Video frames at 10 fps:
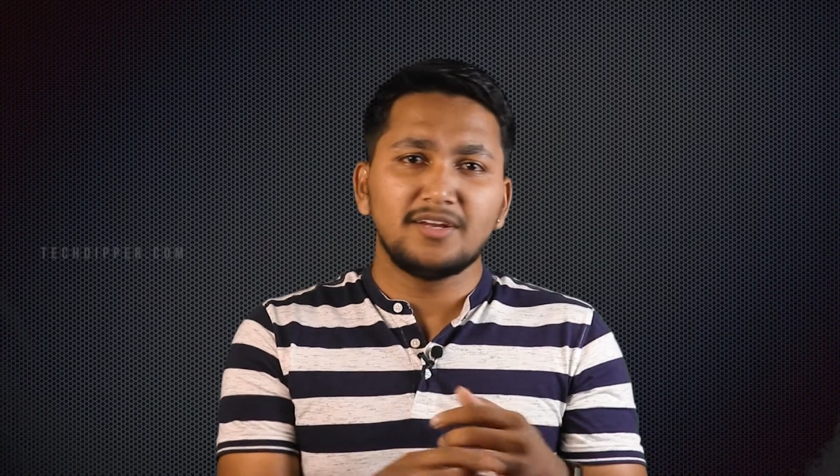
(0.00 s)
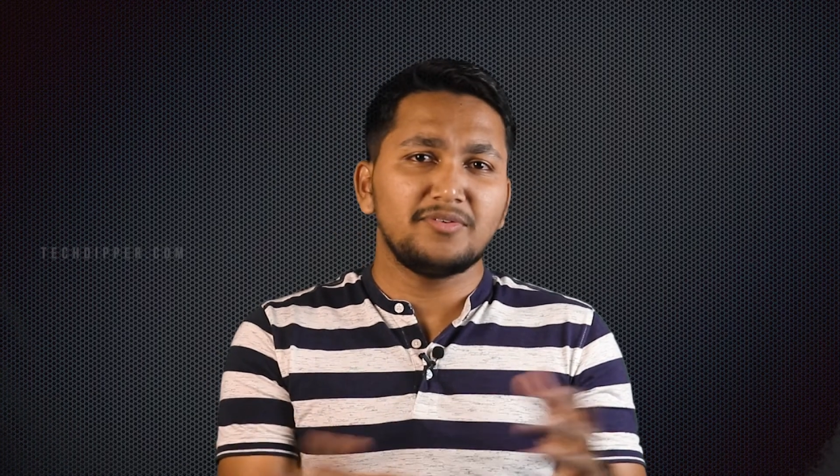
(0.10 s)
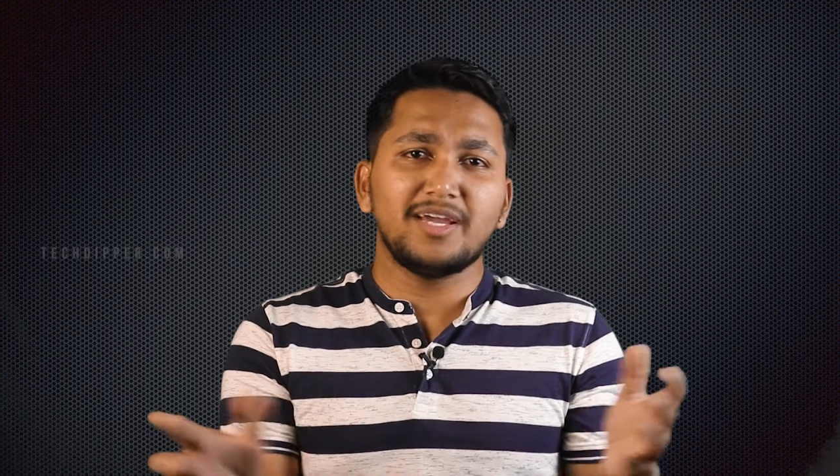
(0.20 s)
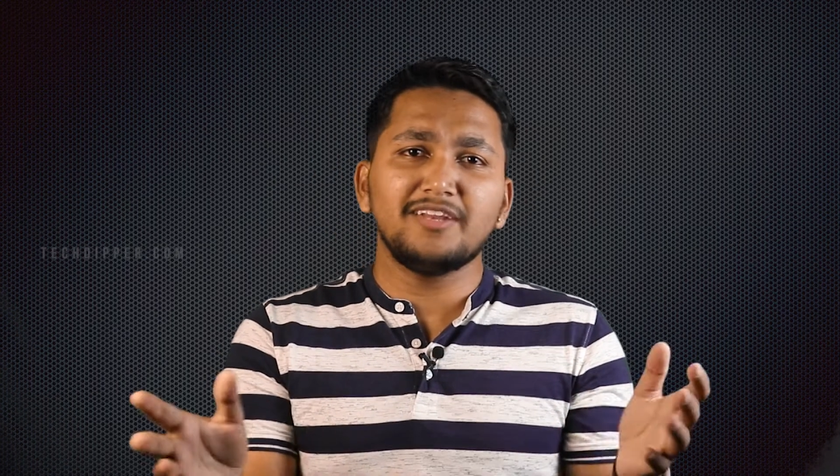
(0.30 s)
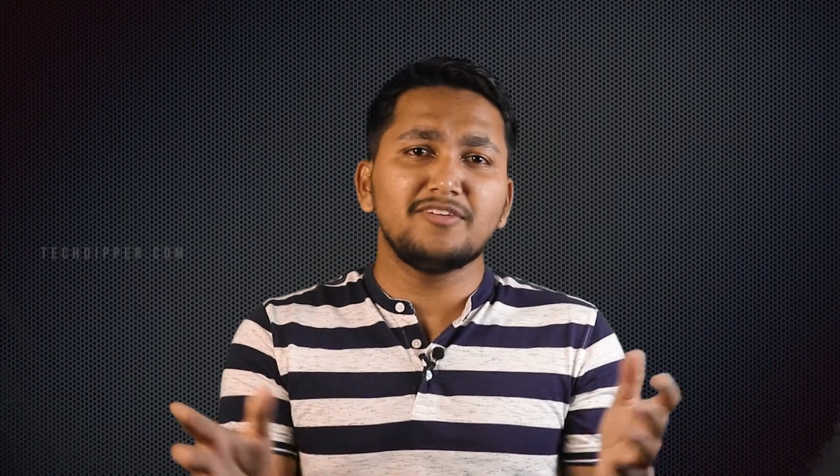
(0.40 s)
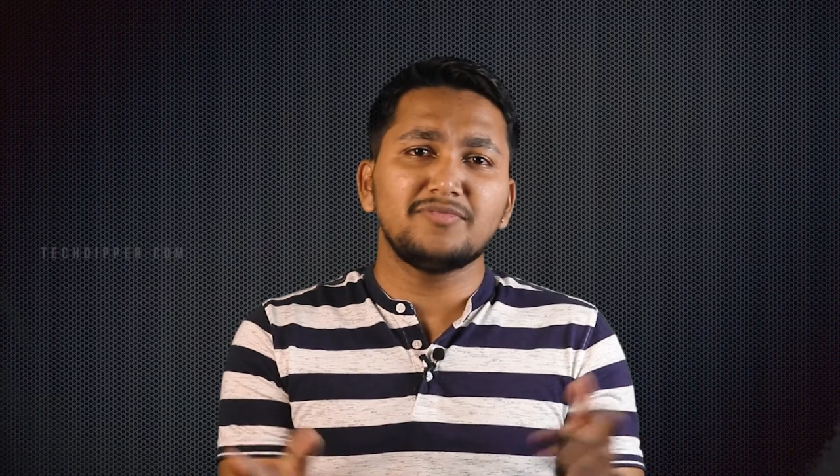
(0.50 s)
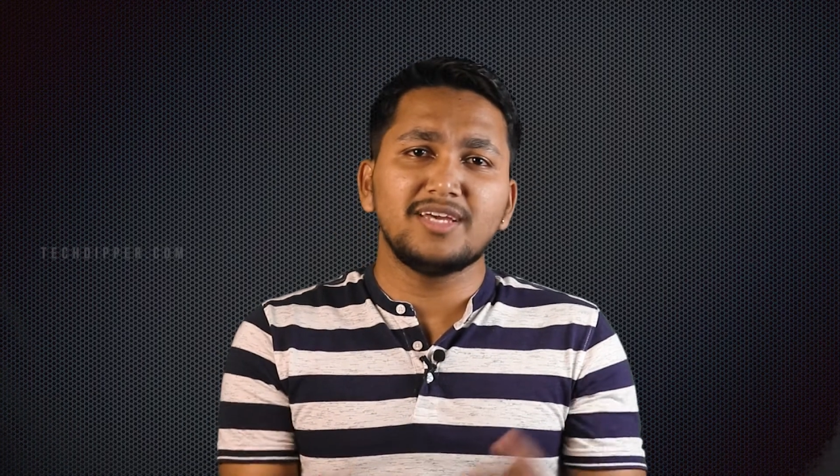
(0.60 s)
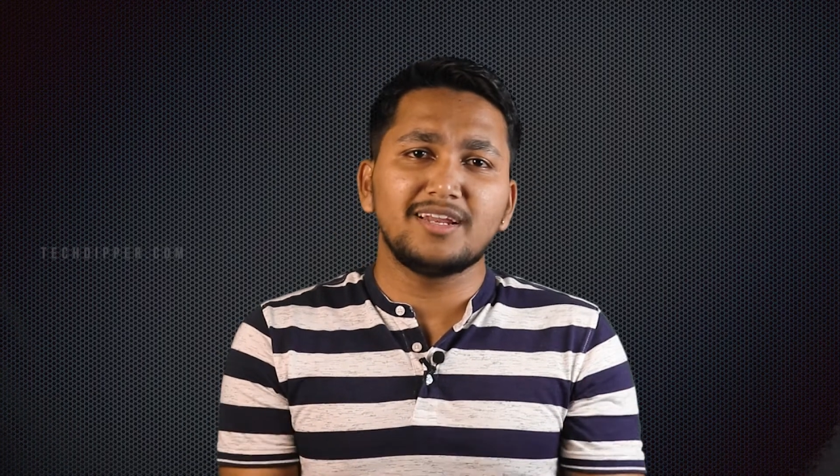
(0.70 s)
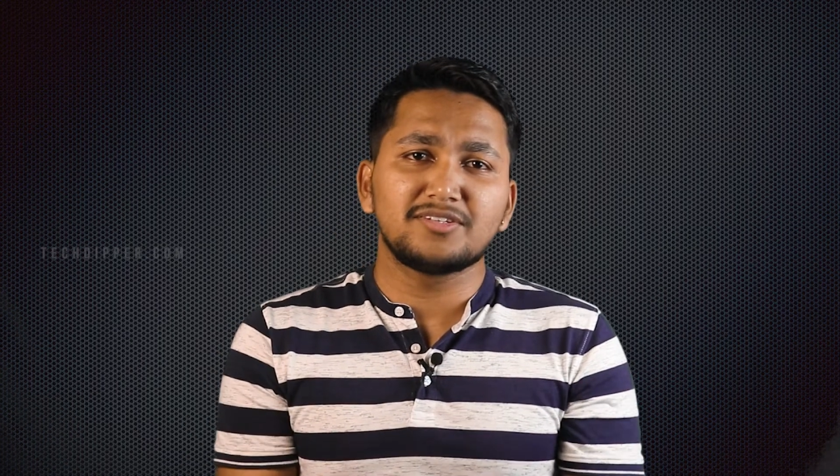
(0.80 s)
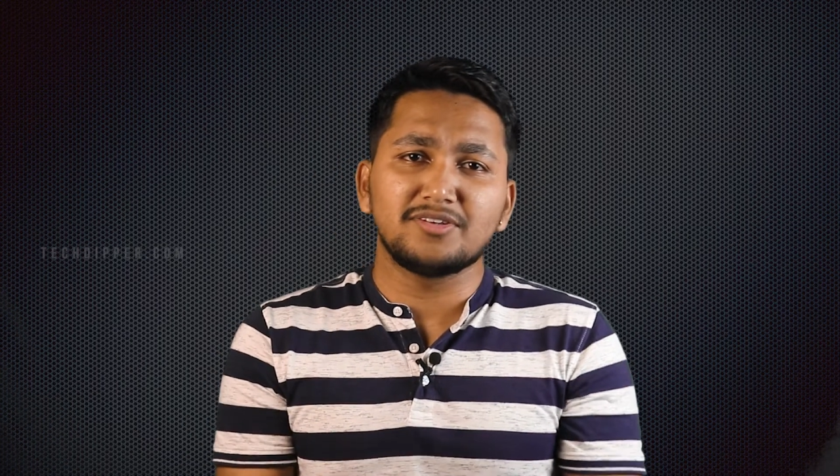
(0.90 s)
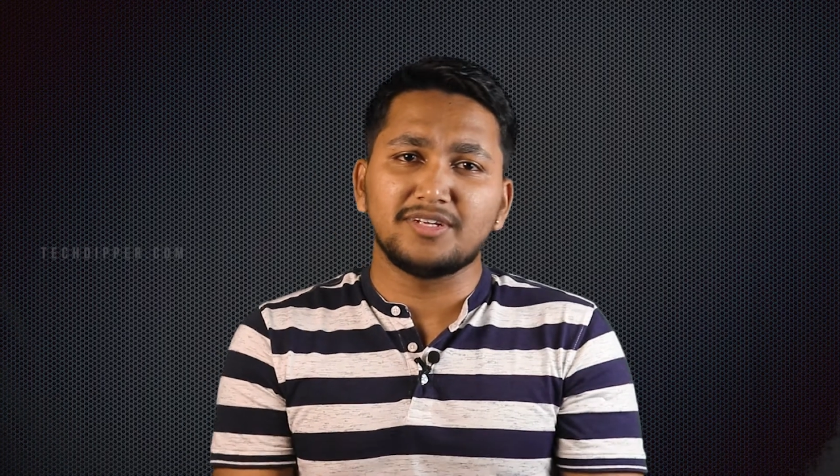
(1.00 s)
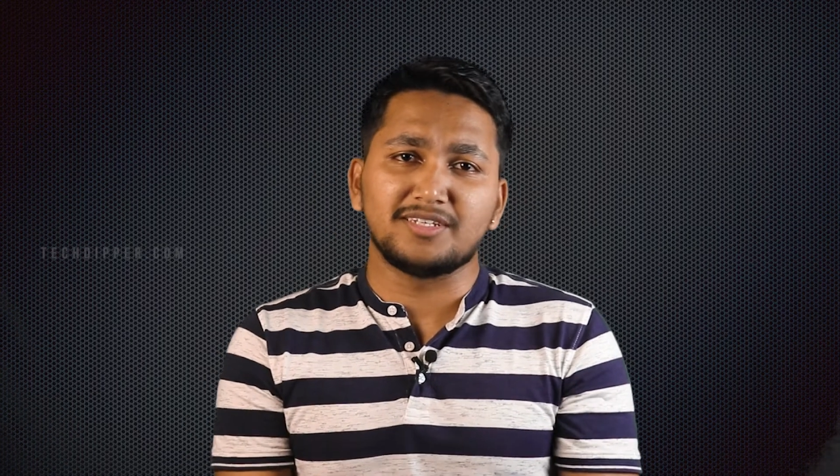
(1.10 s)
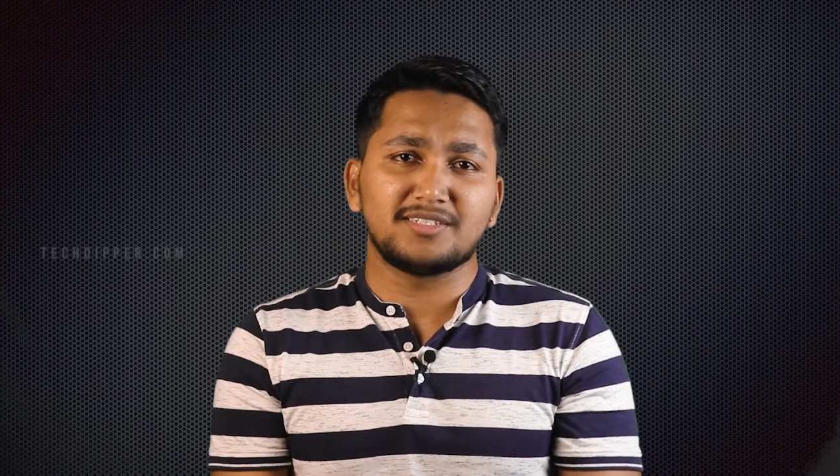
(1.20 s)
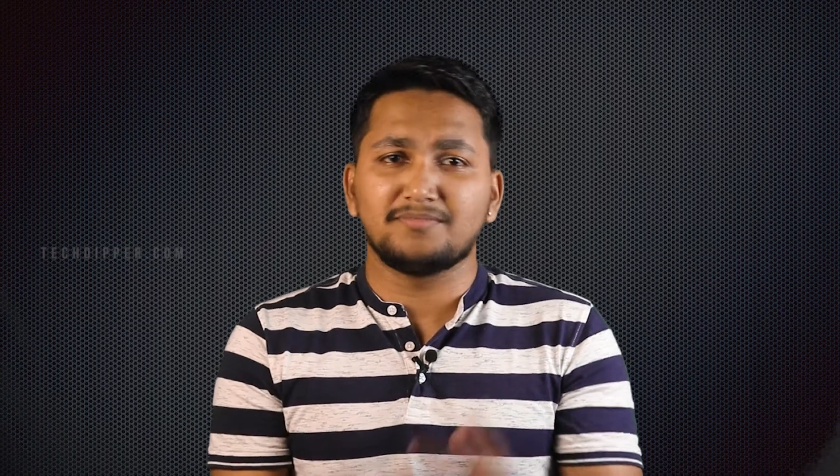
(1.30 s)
to any of the electronics,